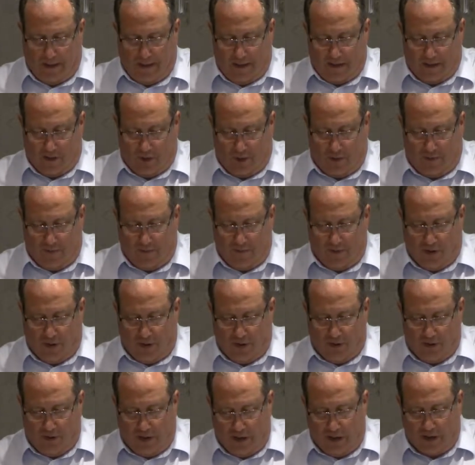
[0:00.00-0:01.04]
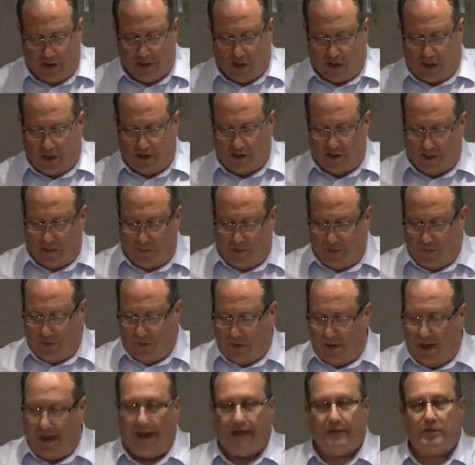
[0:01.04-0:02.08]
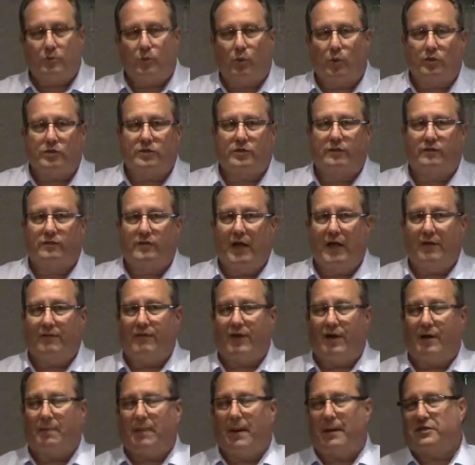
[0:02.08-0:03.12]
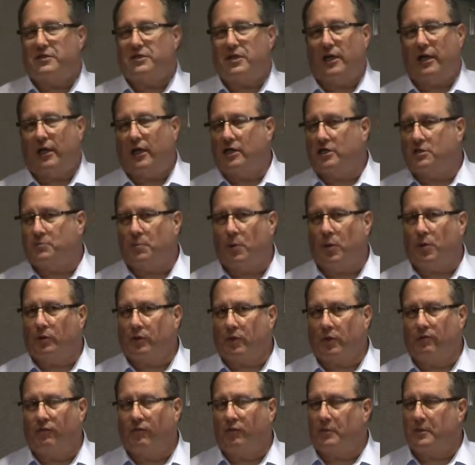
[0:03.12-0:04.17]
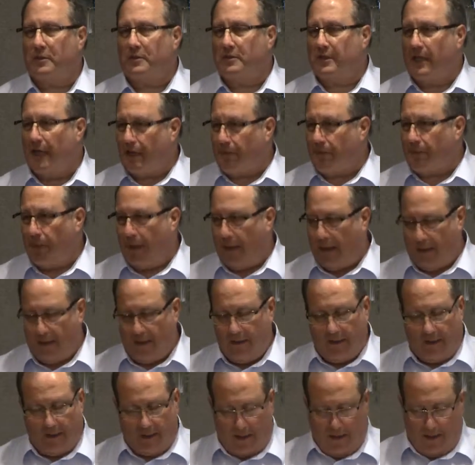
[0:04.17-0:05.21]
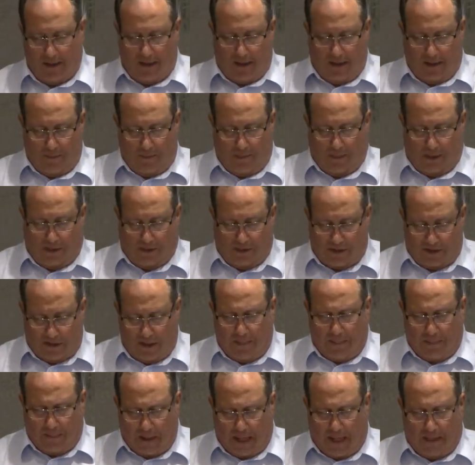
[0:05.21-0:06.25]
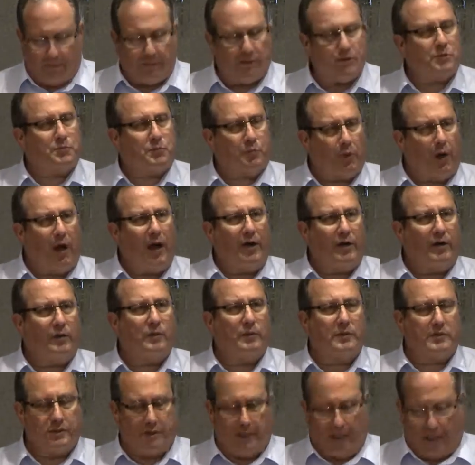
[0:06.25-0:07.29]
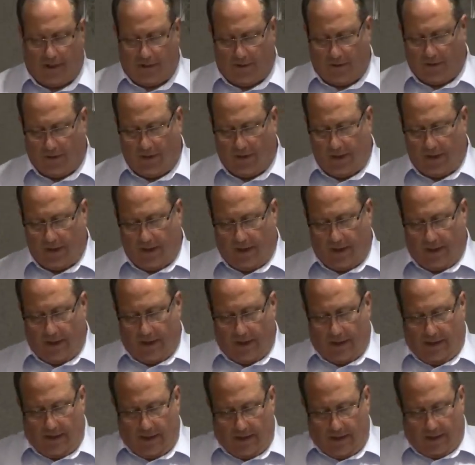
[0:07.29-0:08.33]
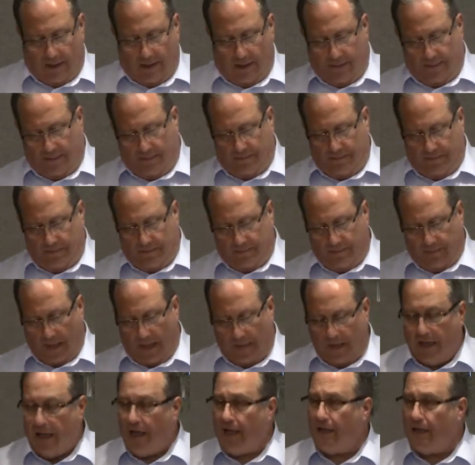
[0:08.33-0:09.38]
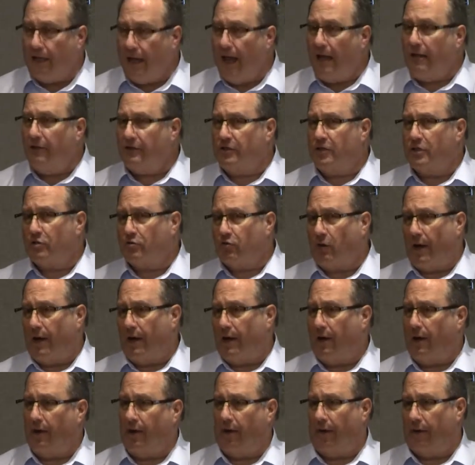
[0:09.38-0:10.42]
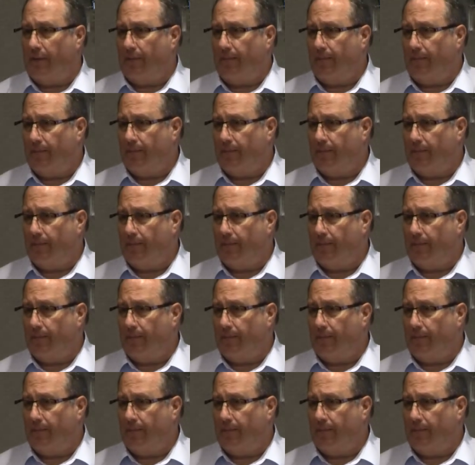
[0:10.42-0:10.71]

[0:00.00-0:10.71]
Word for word: So, even though these are some of the last words of David, I'm not saying he spoke them from his deathbed, but sometime just prior to his death, um, and he acknowledges right here